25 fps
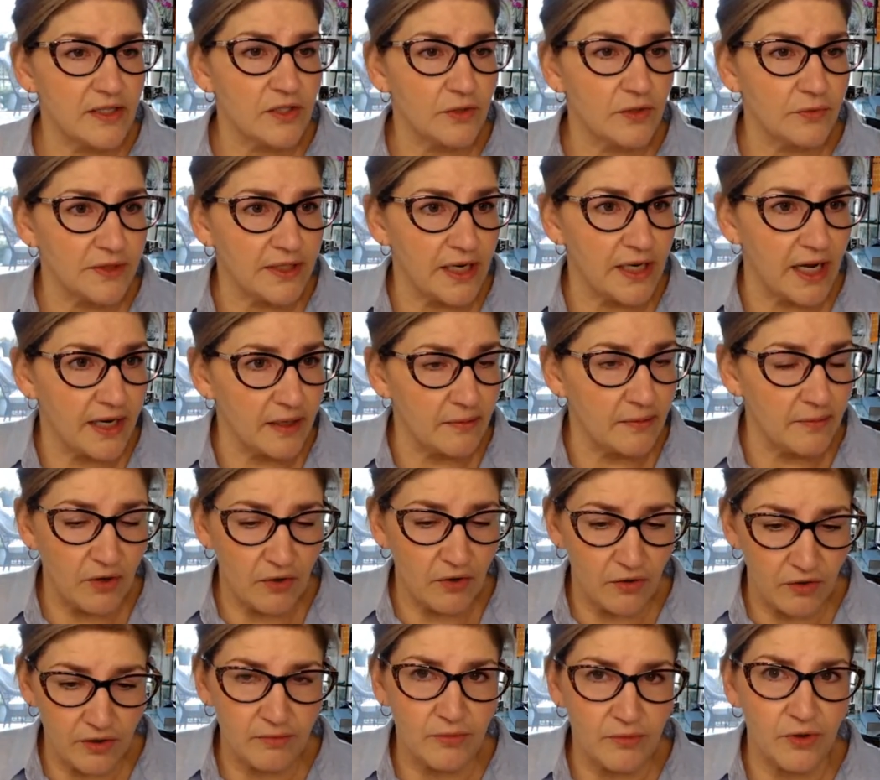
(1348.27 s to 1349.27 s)
So we're talking
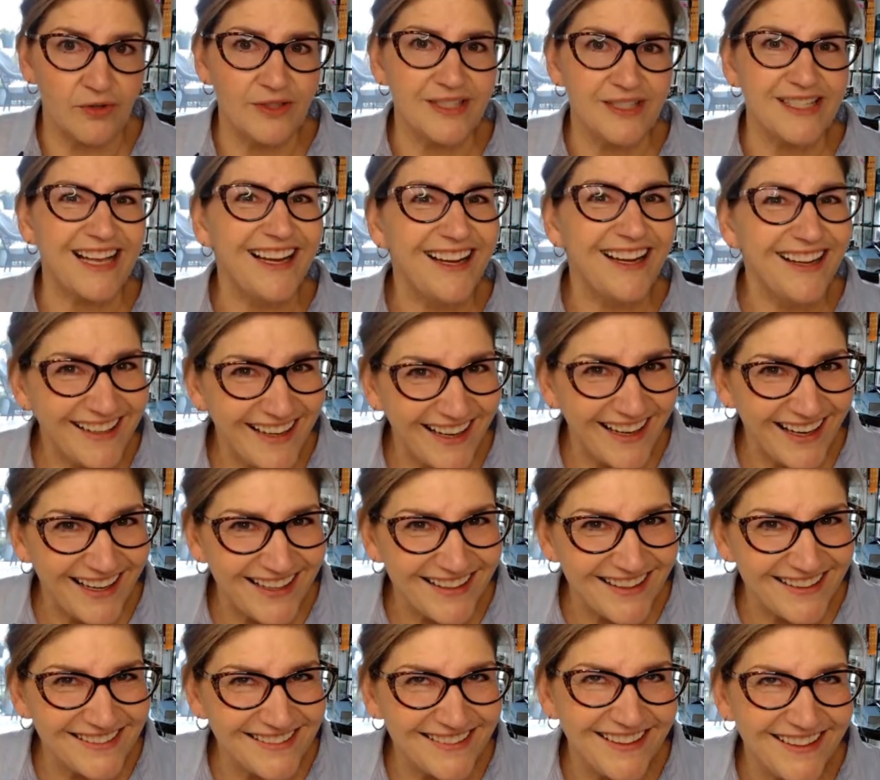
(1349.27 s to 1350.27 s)
about hormones
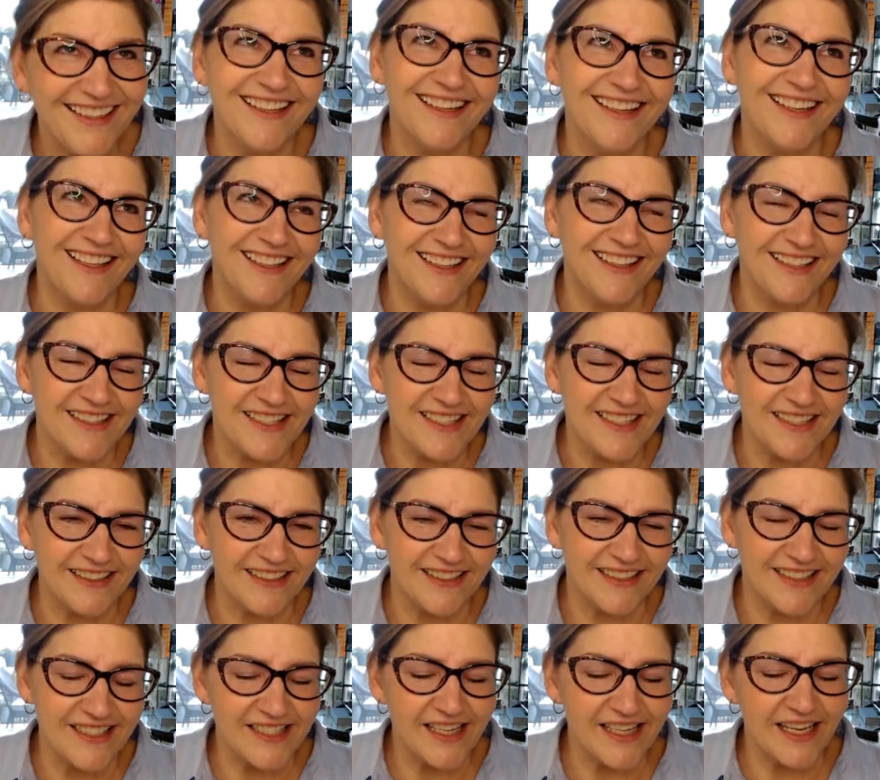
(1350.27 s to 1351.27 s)
again, and
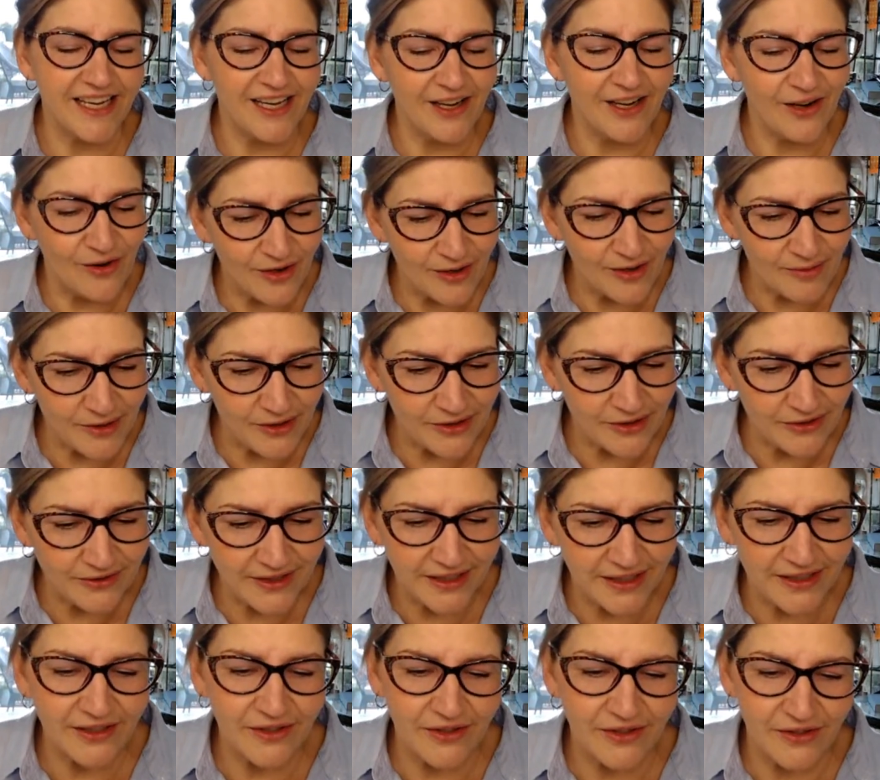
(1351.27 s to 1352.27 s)
insulin is a hormone
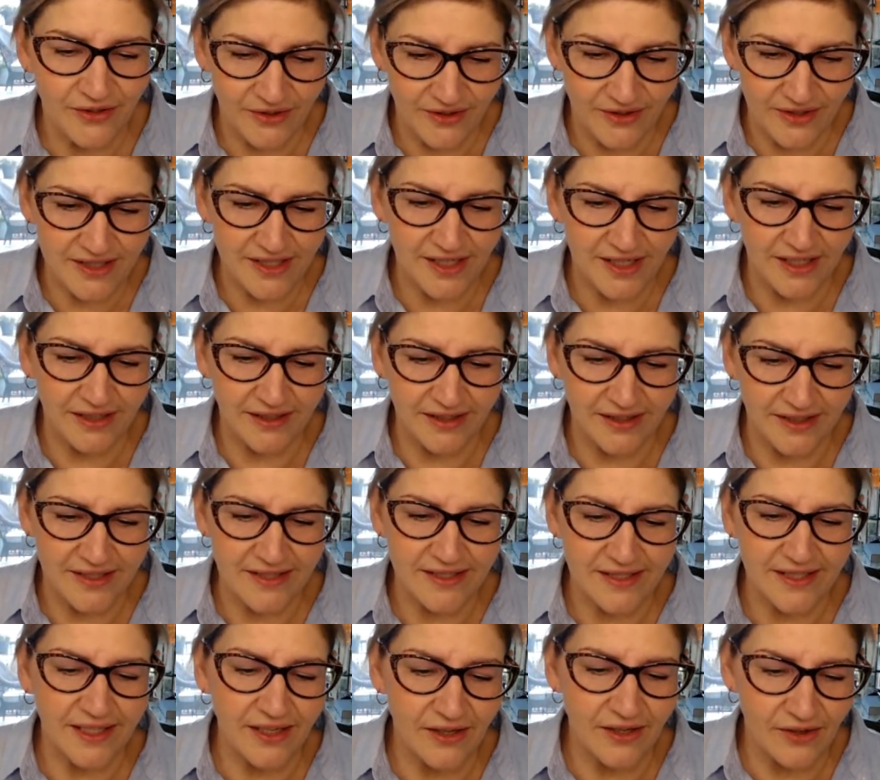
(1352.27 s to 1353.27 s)
and cortisol
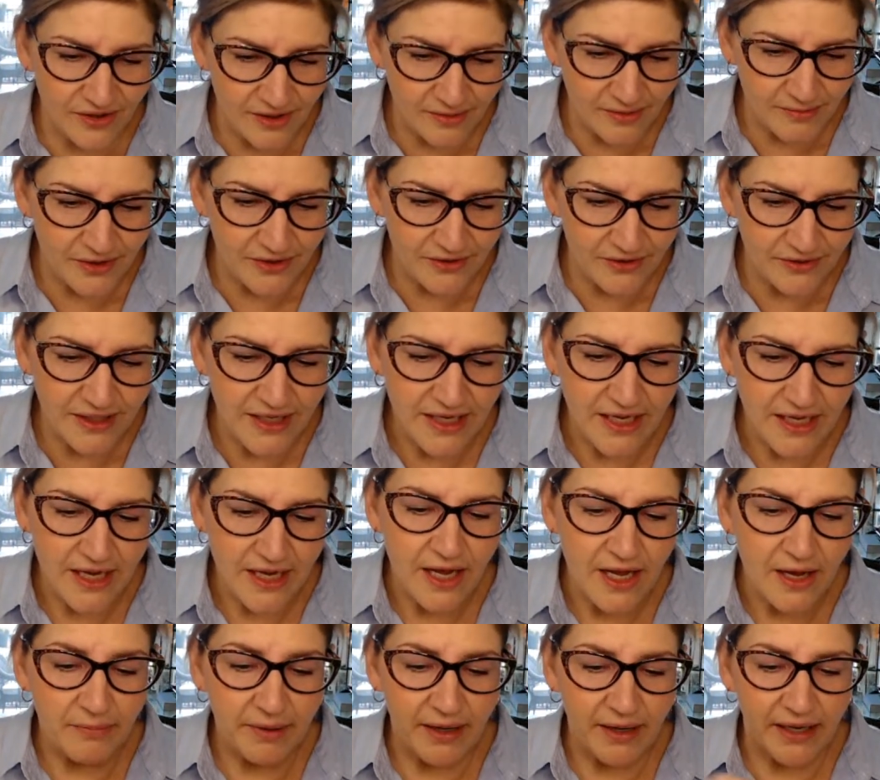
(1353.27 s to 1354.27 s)
is a hormone,
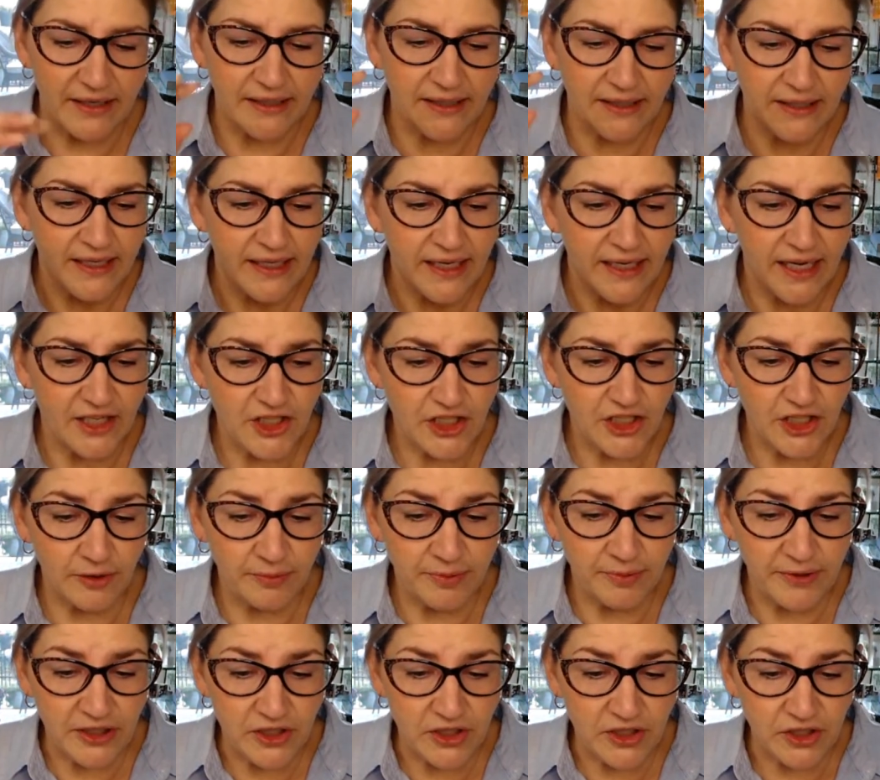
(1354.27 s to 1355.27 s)
but a
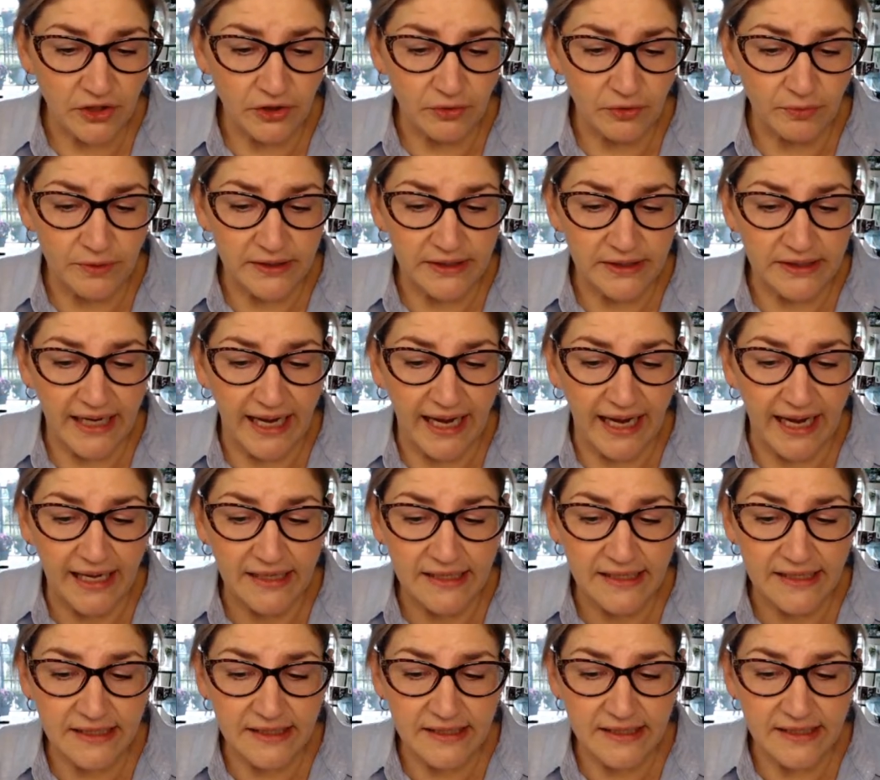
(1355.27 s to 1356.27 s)
GLP-2 will
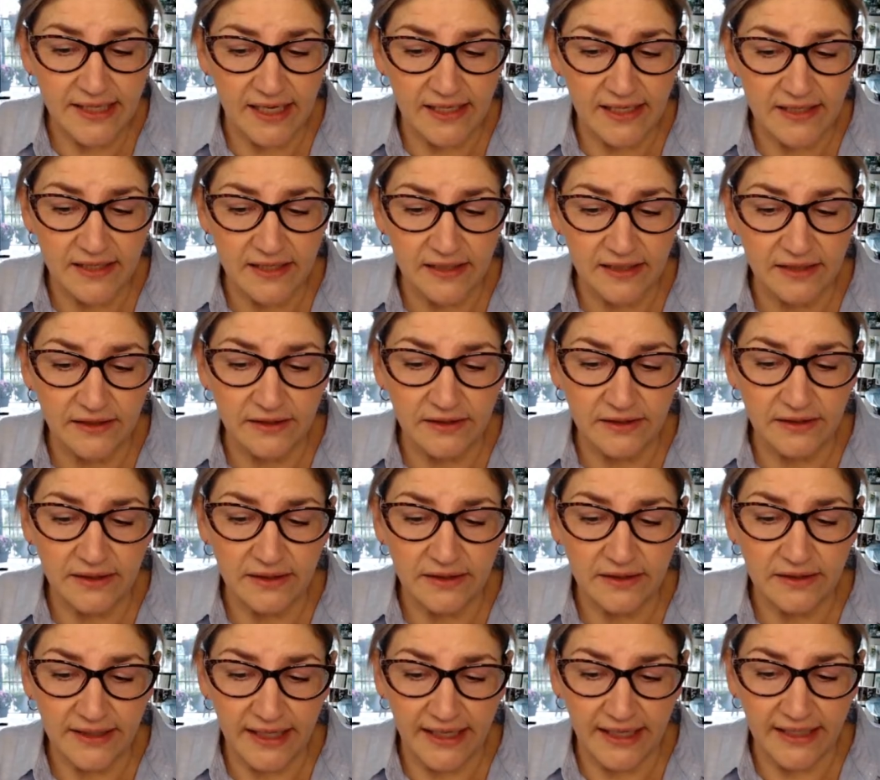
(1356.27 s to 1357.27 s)
enhance
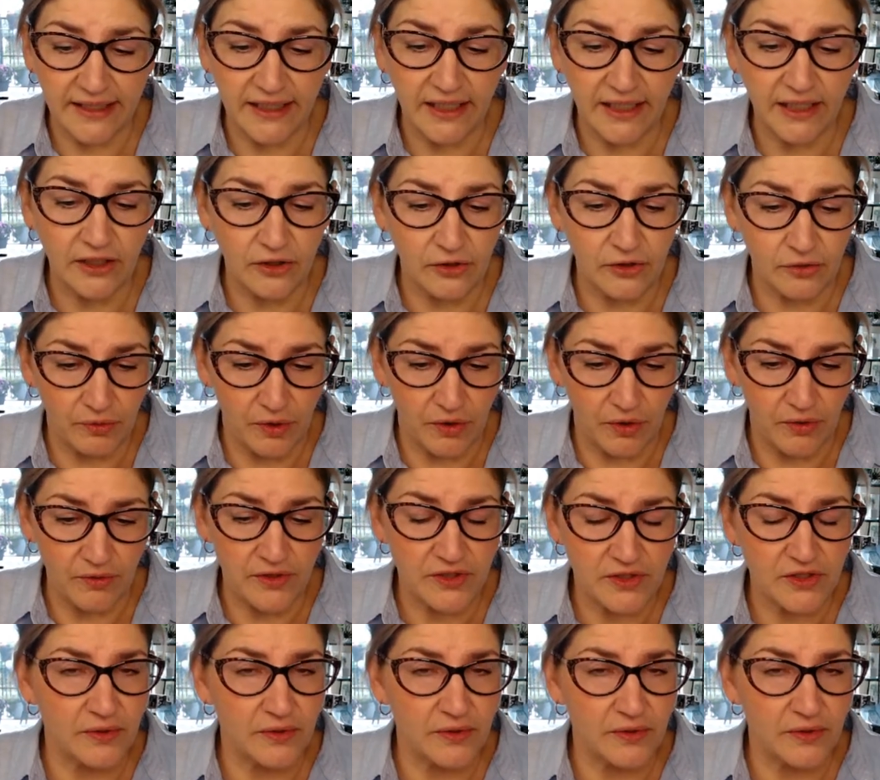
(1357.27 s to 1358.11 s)
intestinal lining growth.